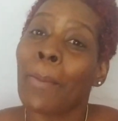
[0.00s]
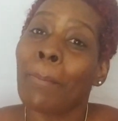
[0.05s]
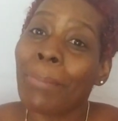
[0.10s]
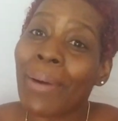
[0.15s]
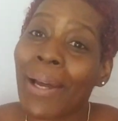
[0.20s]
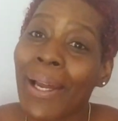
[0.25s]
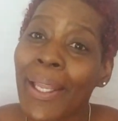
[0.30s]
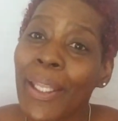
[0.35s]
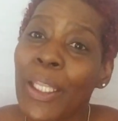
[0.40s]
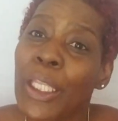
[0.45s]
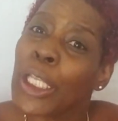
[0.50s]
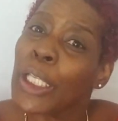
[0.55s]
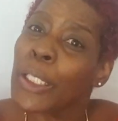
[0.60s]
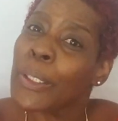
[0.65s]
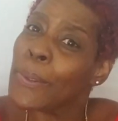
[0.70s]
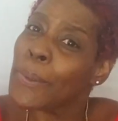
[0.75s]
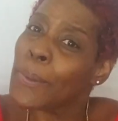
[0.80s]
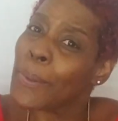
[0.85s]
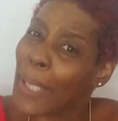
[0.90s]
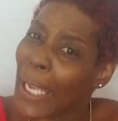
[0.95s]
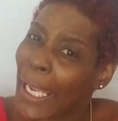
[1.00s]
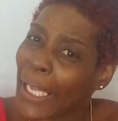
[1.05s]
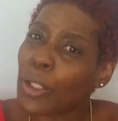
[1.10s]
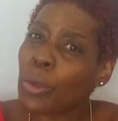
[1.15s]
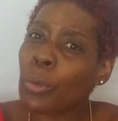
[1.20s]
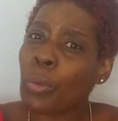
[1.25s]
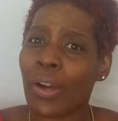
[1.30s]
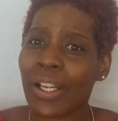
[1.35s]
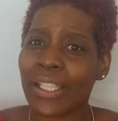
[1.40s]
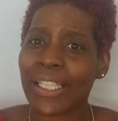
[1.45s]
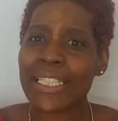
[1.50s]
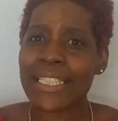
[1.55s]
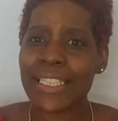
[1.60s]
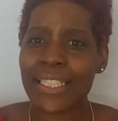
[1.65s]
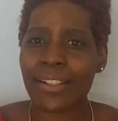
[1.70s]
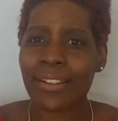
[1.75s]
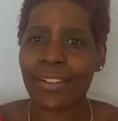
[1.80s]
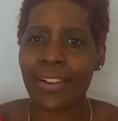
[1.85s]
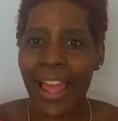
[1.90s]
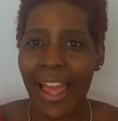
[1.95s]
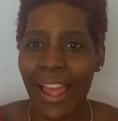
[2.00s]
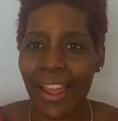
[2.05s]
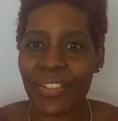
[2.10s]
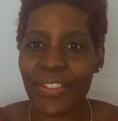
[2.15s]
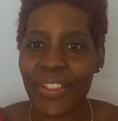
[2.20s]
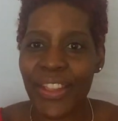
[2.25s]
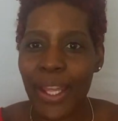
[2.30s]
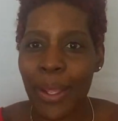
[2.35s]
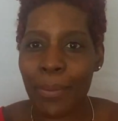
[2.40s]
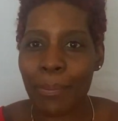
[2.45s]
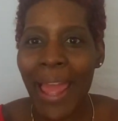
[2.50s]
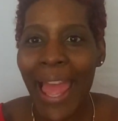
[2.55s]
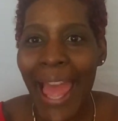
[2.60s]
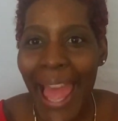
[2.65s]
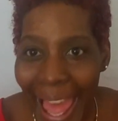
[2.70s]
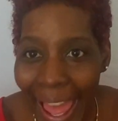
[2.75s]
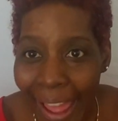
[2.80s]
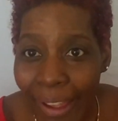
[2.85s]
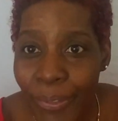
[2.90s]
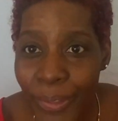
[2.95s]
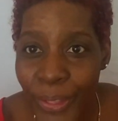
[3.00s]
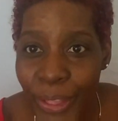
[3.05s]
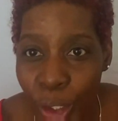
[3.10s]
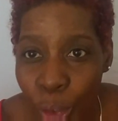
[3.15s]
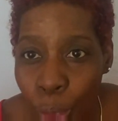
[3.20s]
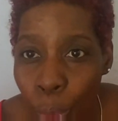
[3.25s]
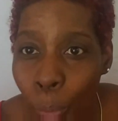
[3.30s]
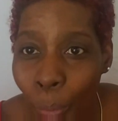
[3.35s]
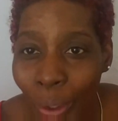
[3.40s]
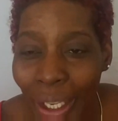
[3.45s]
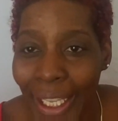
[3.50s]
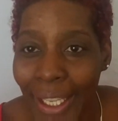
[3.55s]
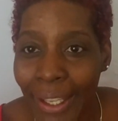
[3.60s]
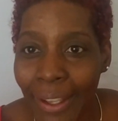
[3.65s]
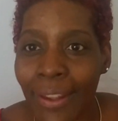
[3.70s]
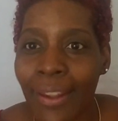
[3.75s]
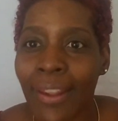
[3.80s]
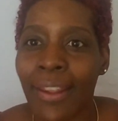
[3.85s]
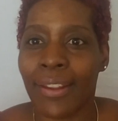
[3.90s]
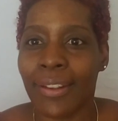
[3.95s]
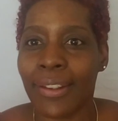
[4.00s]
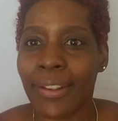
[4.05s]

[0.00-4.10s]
But you kind of want to still have them have their way.